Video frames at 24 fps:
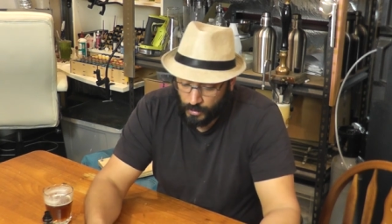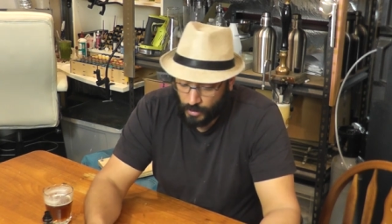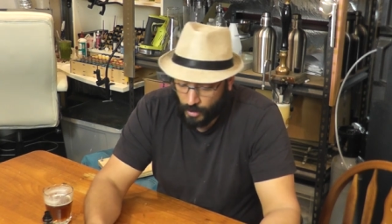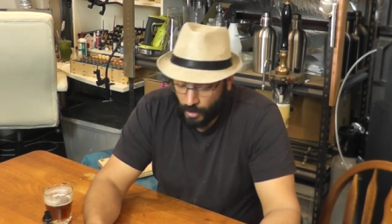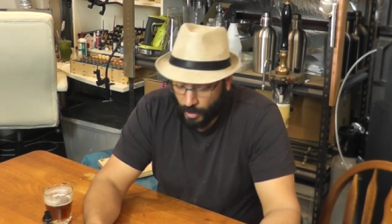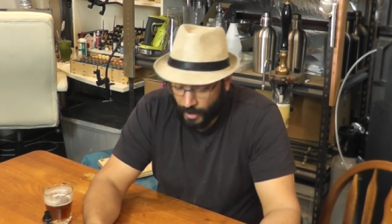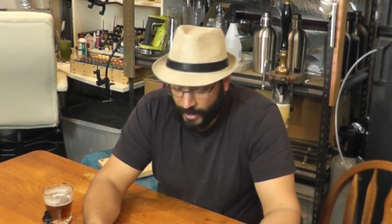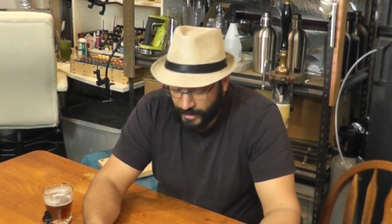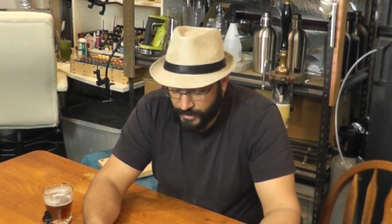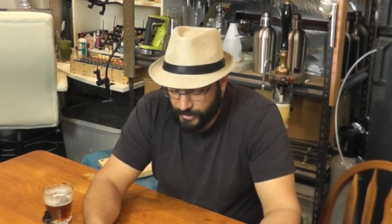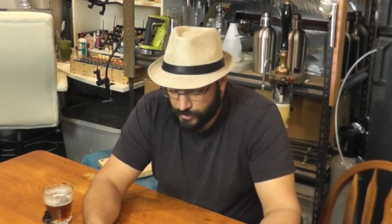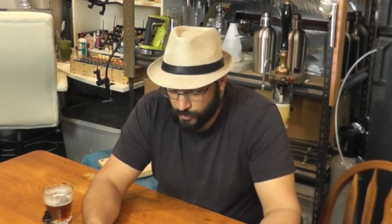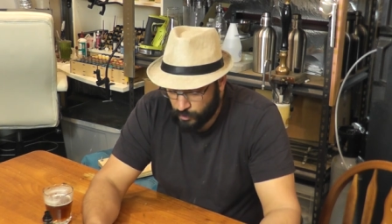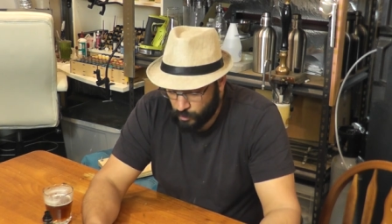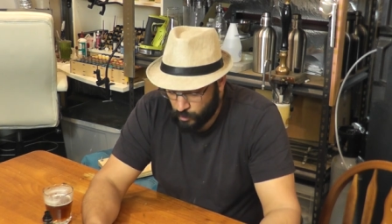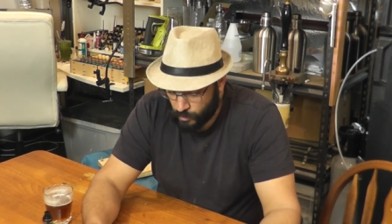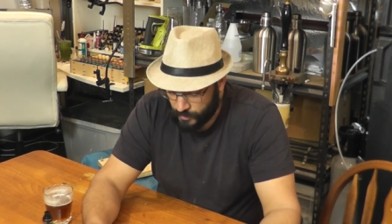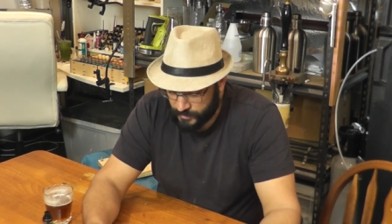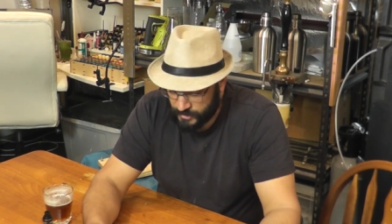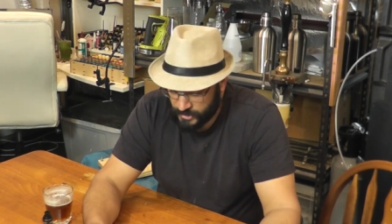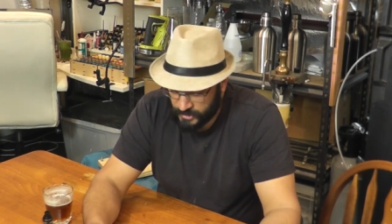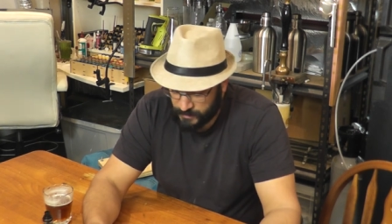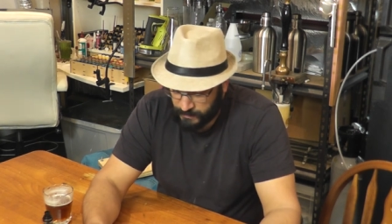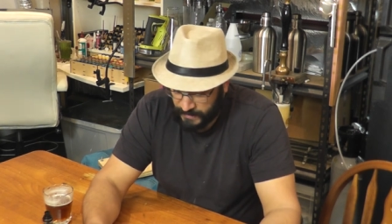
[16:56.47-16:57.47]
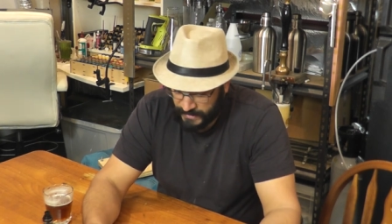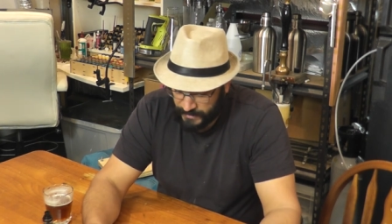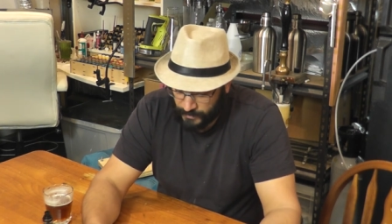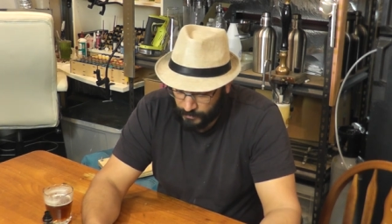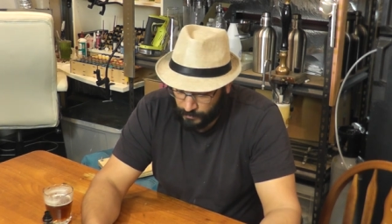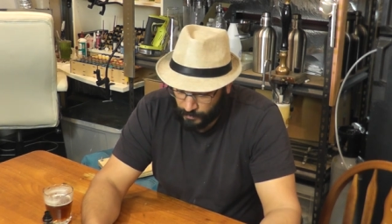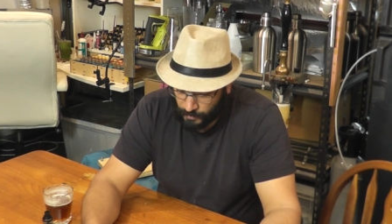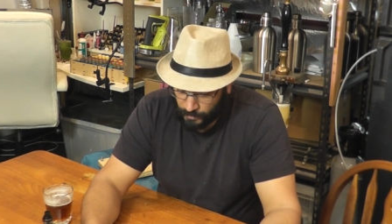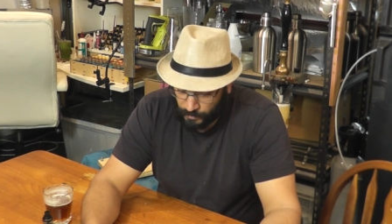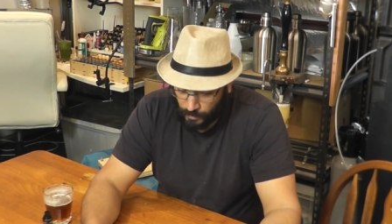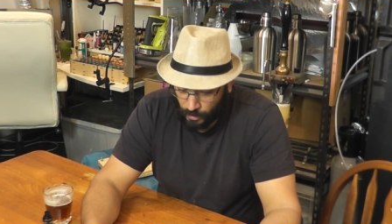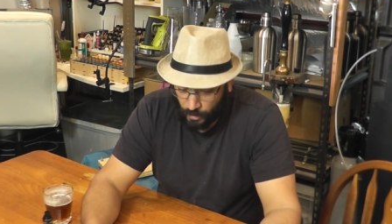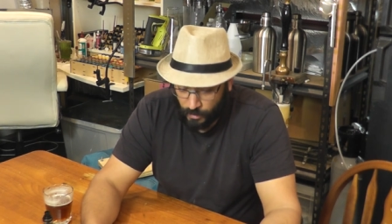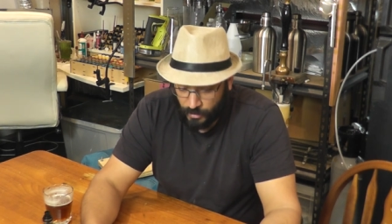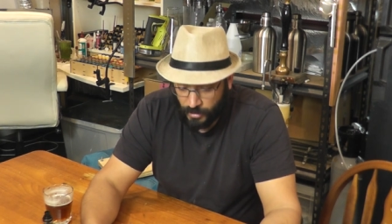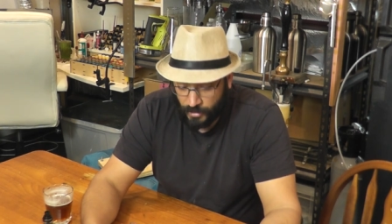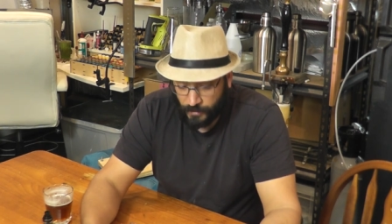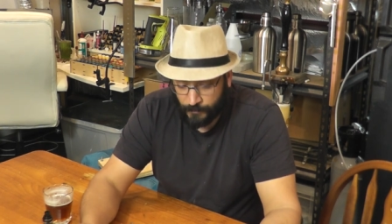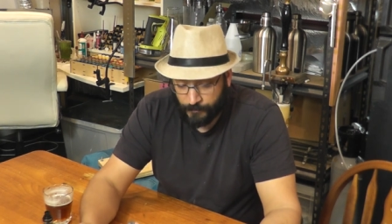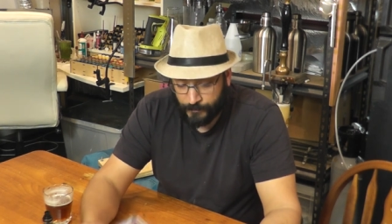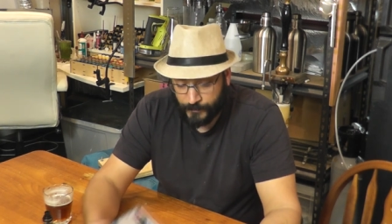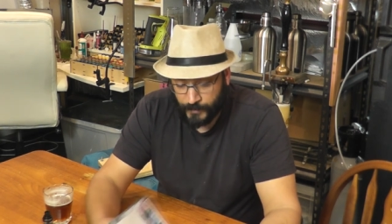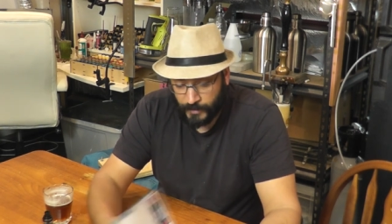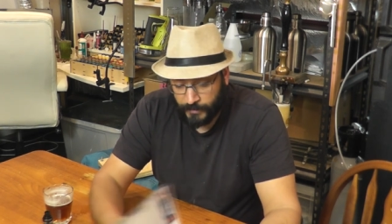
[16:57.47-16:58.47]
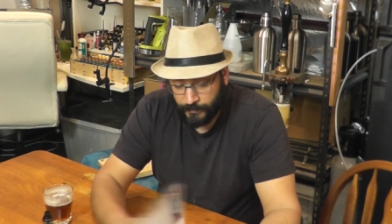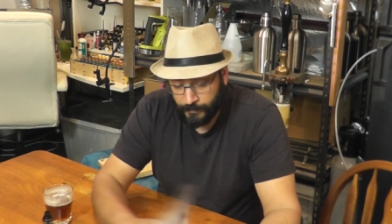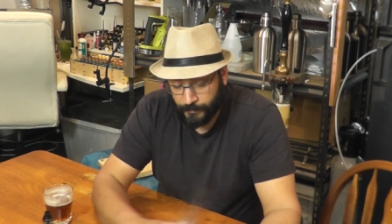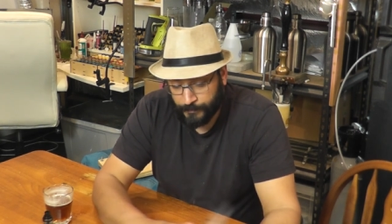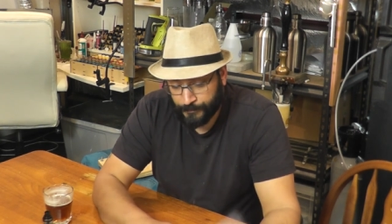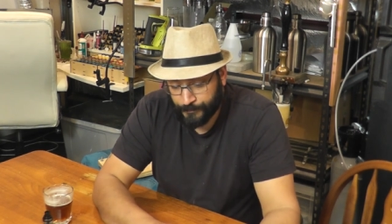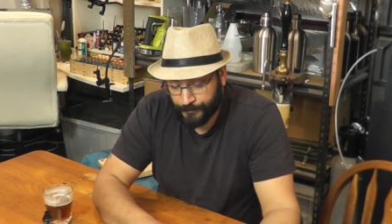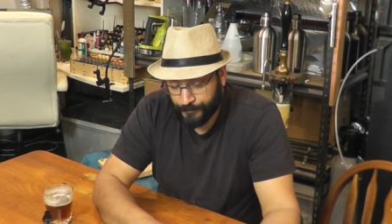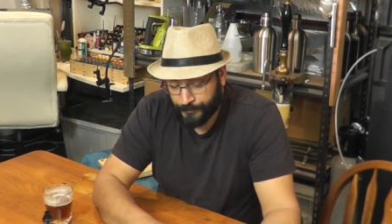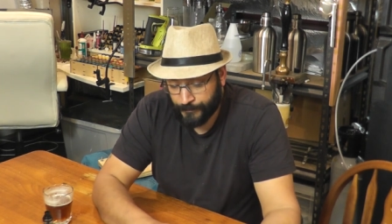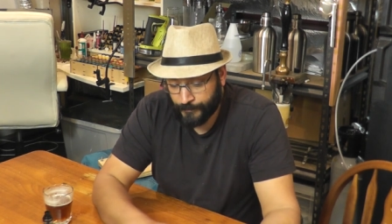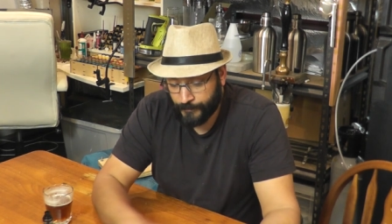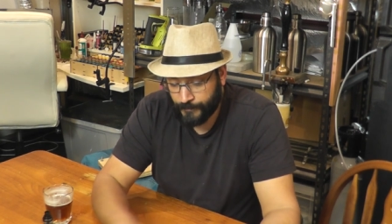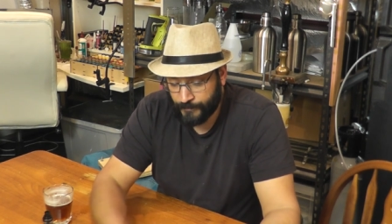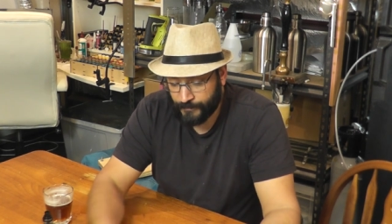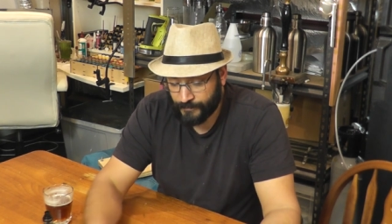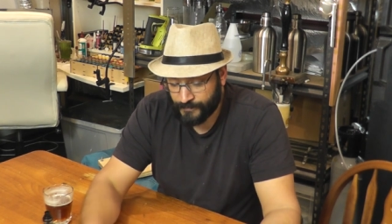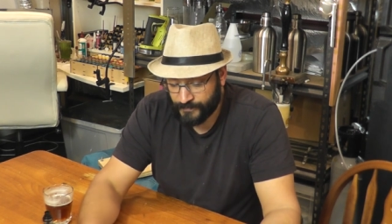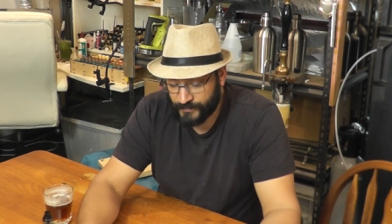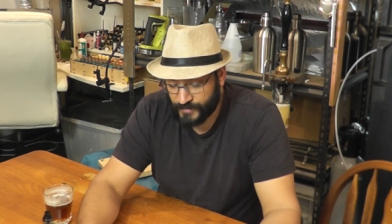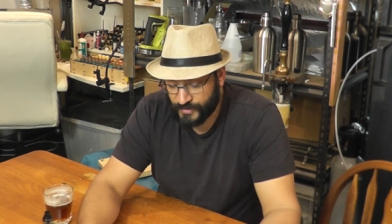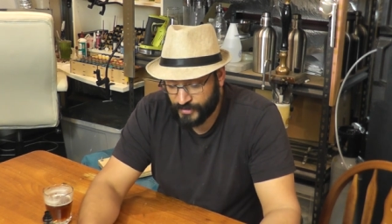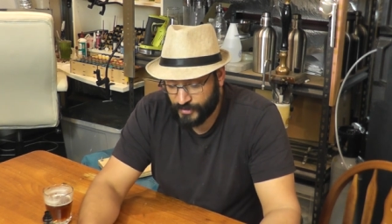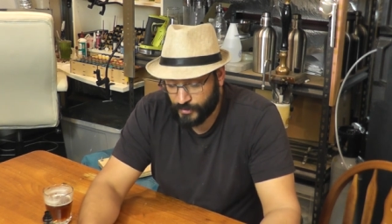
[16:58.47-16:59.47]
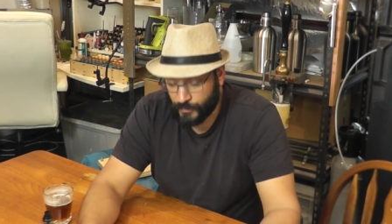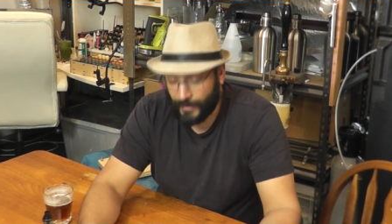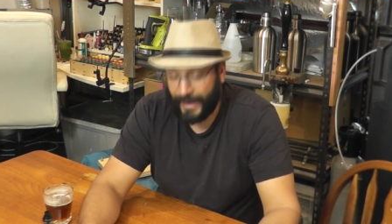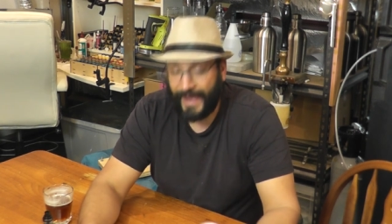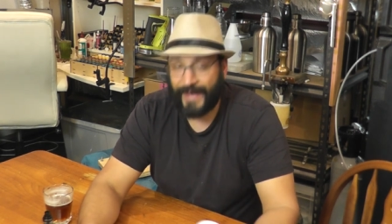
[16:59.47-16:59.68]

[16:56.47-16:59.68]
I do want to spend a lot longer, you know,